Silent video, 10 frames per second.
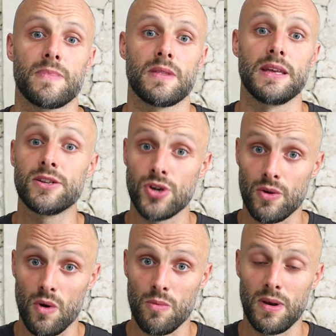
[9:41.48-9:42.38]

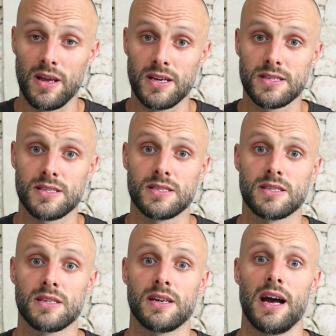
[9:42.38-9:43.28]
internal obliques
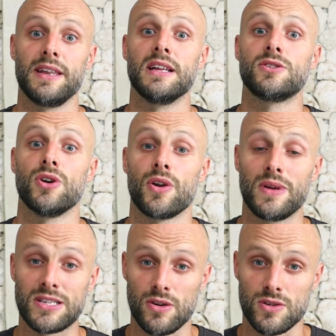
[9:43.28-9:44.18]
and the internal
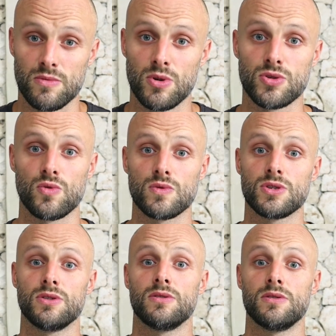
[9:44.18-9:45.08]
intercostal muscles
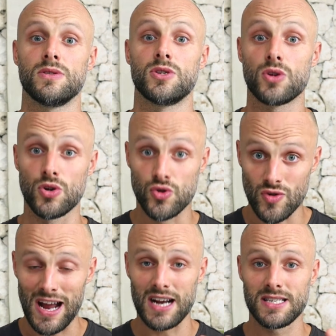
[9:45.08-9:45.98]
to
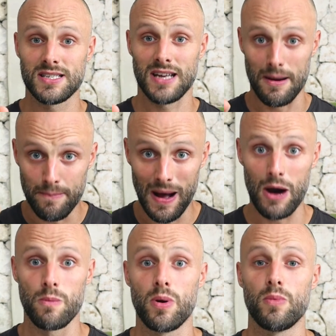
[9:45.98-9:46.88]
contract and
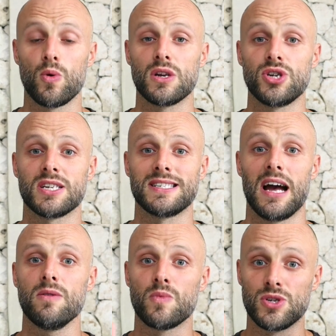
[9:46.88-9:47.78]
help pull the chest
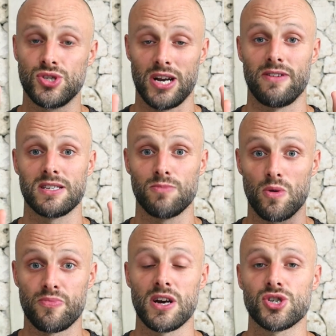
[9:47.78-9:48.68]
down, which generates more
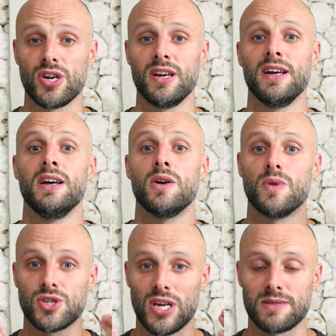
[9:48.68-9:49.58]
pressure,
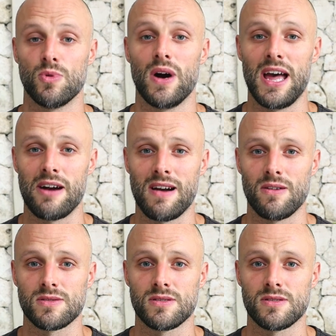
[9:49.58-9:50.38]
which gets more air out.